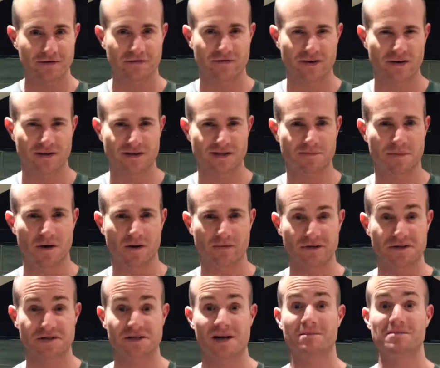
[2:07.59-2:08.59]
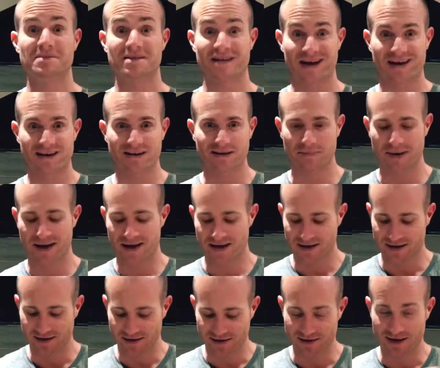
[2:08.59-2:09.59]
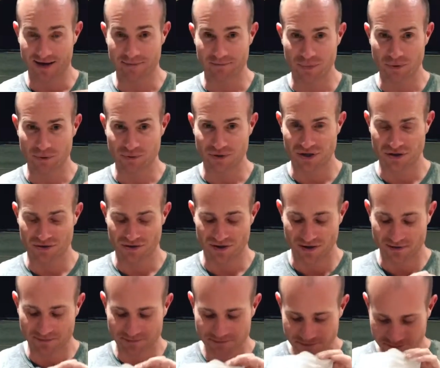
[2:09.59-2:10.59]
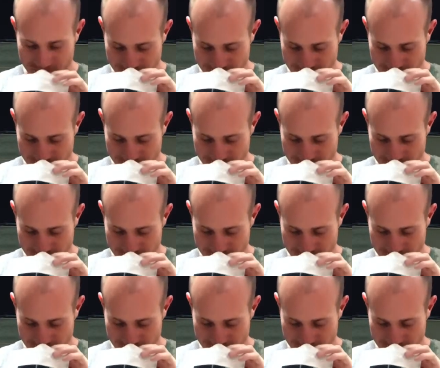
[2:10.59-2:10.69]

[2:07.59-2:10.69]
first smell that jumps out of the bag at you, that milk chocolate.